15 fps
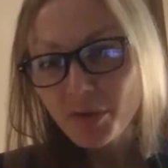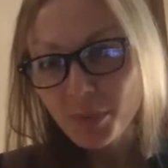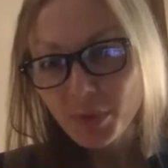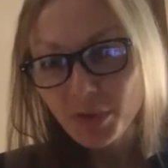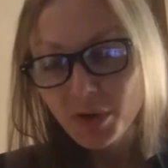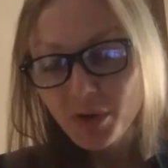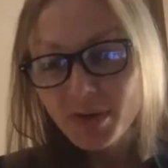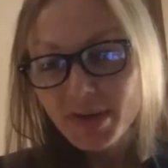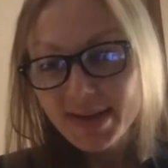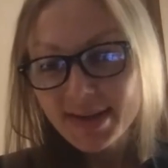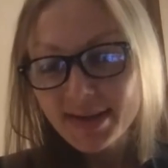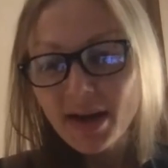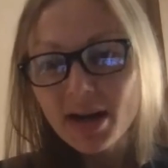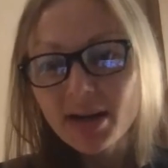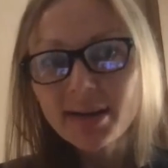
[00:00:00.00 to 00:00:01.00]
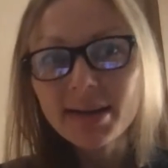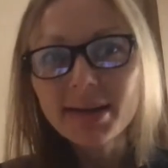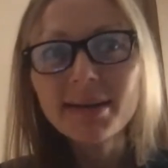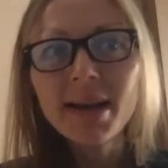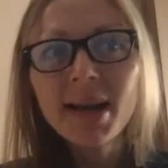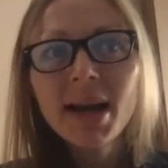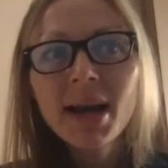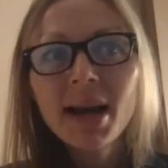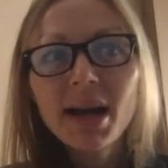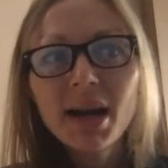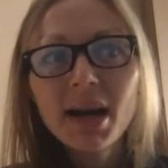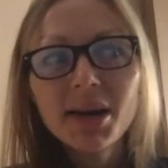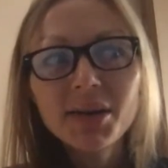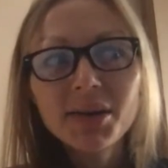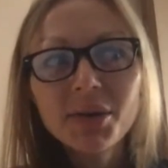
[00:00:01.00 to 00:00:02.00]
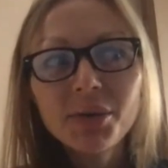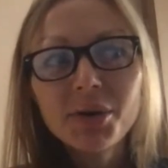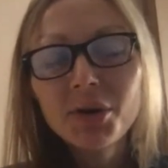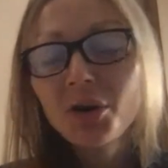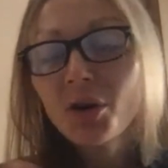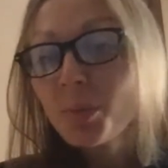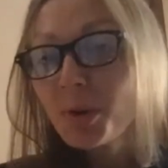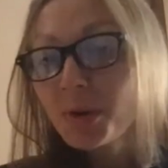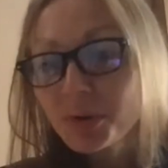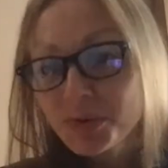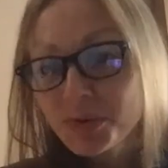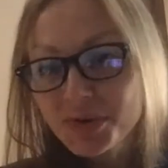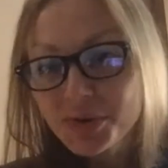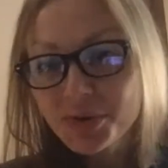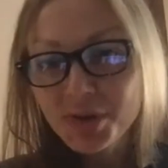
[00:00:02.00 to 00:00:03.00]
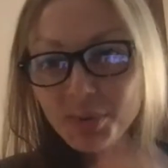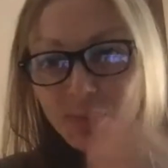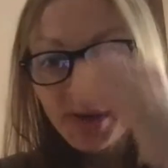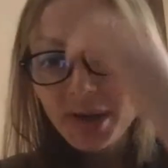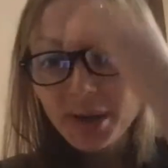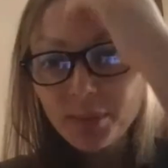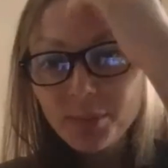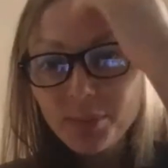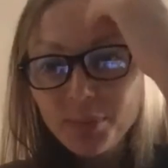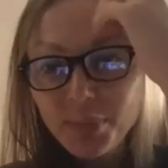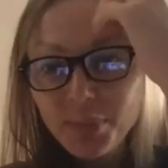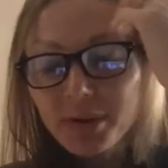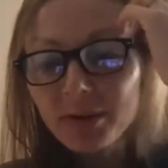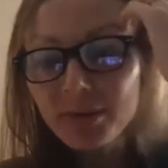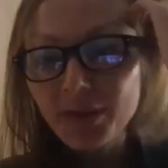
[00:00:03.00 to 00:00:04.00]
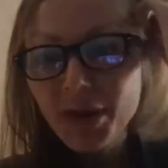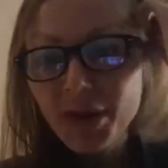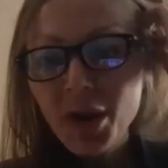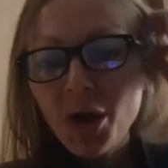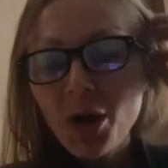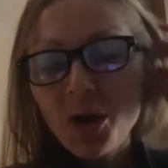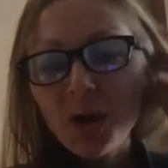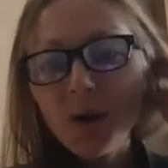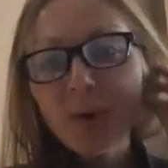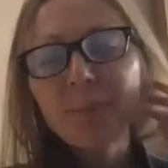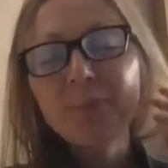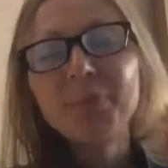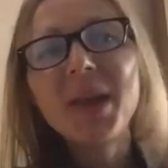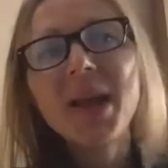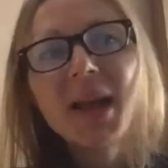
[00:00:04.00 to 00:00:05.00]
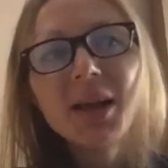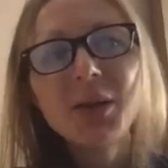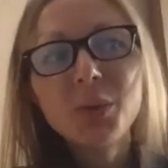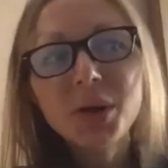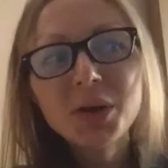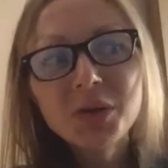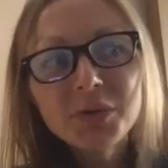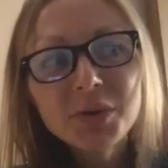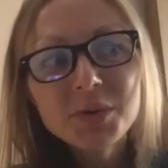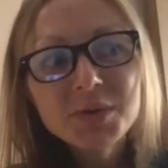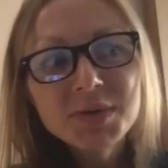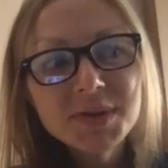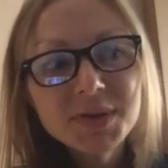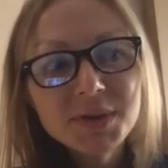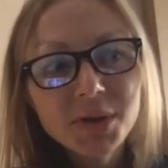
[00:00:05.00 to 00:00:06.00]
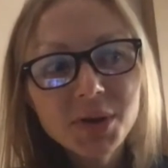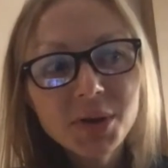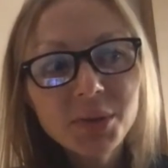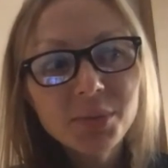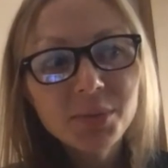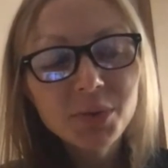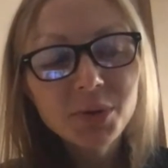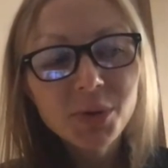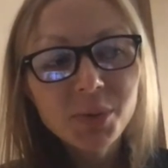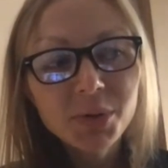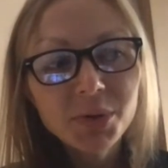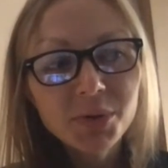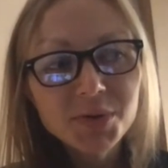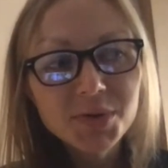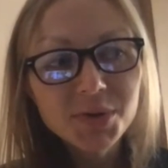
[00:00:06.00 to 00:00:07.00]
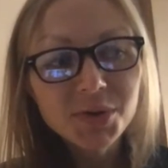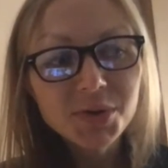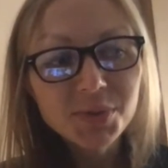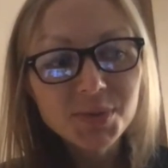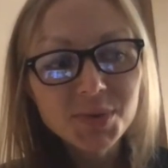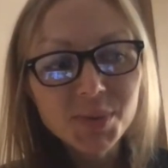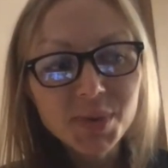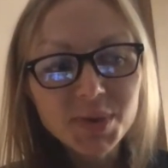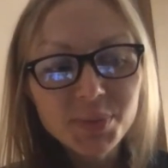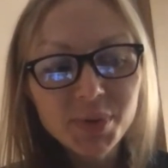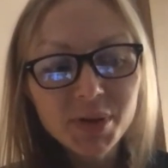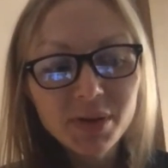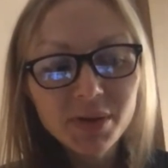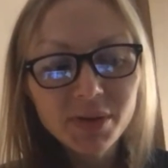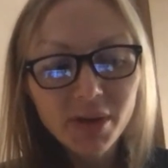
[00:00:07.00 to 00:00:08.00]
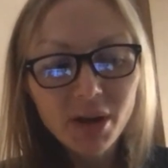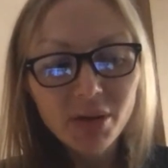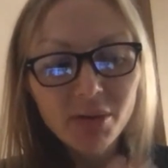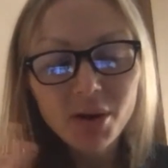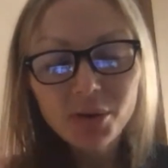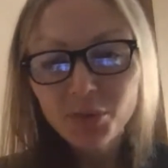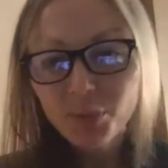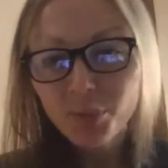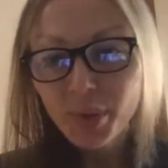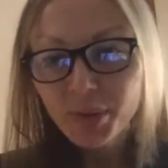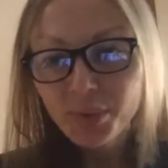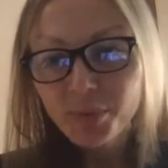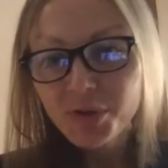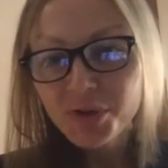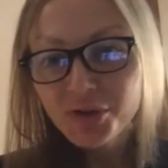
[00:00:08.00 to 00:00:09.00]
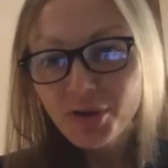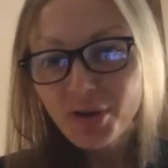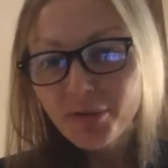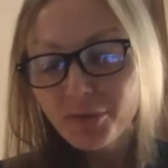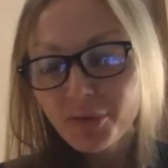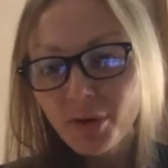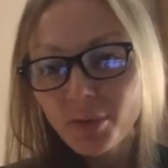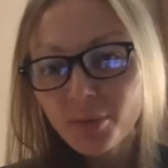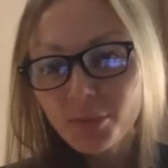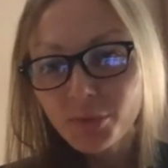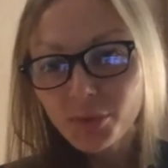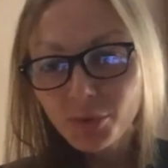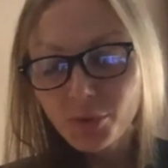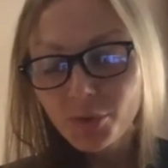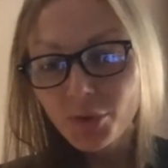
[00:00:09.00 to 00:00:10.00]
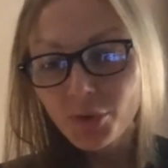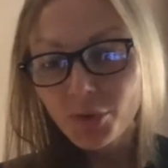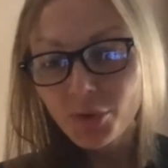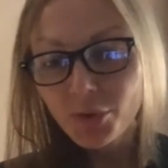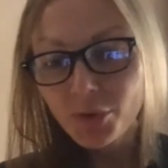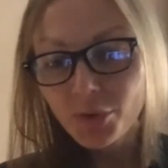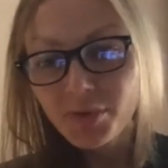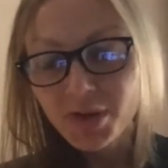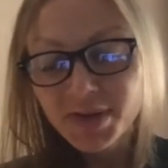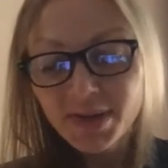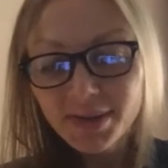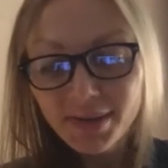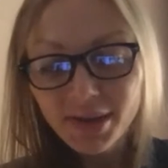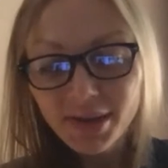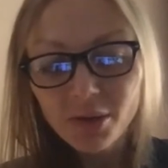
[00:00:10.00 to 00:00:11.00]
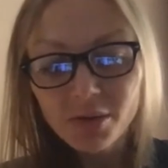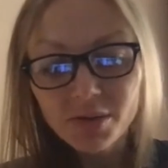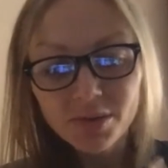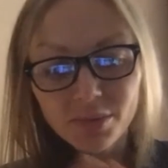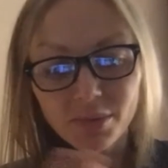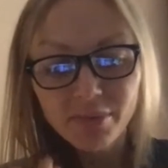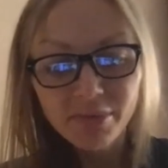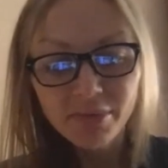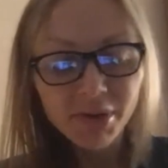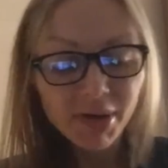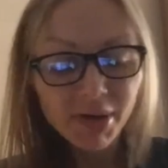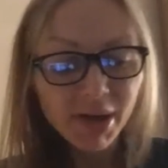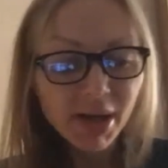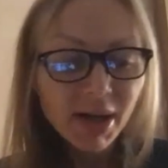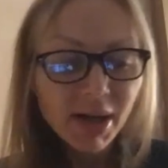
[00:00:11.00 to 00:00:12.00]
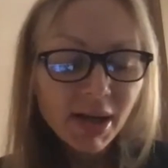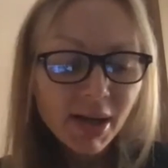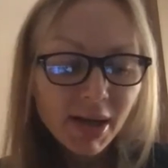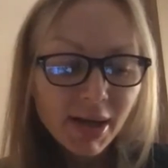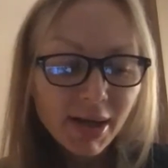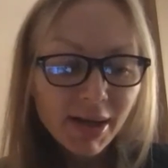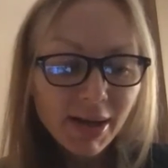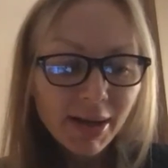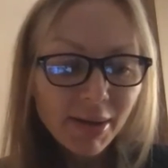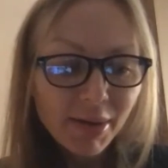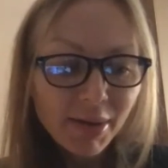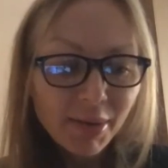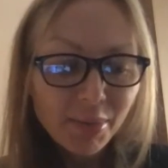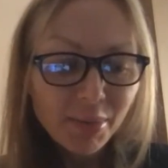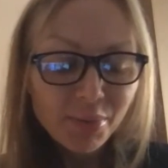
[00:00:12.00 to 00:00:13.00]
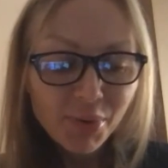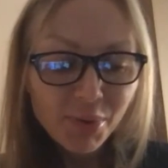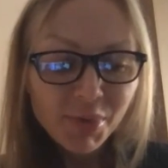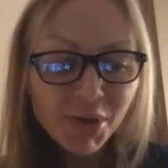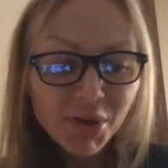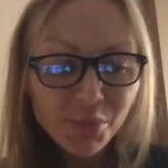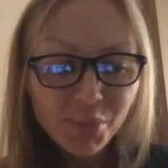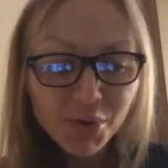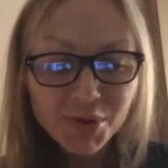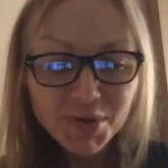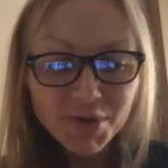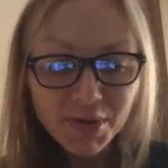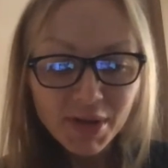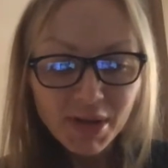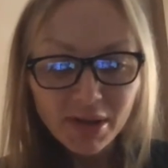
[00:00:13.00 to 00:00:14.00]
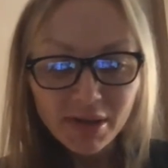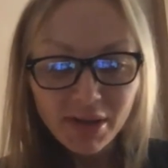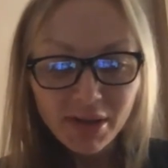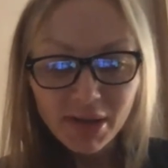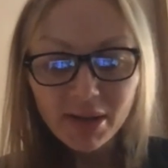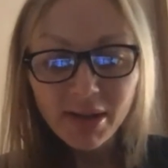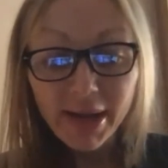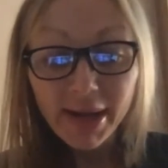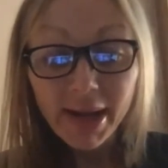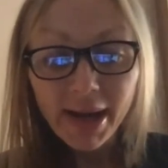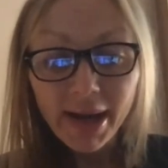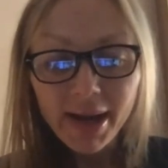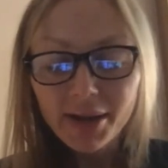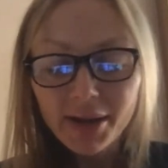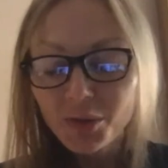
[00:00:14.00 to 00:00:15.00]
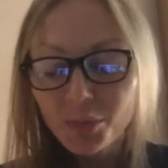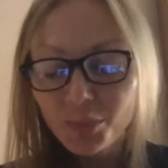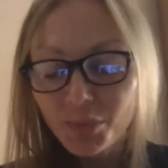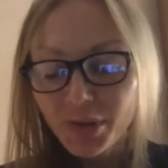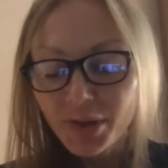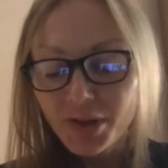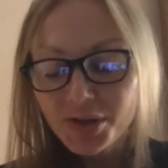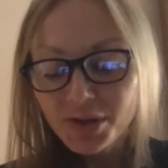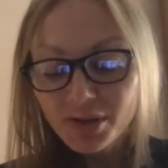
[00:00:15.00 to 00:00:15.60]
when COVID started, uh, there were global consortia being built. Um, and one of those um, global consortiums was built around Pat Mishra from New York University, also a very uh, prominent person in, in AI and computational mm.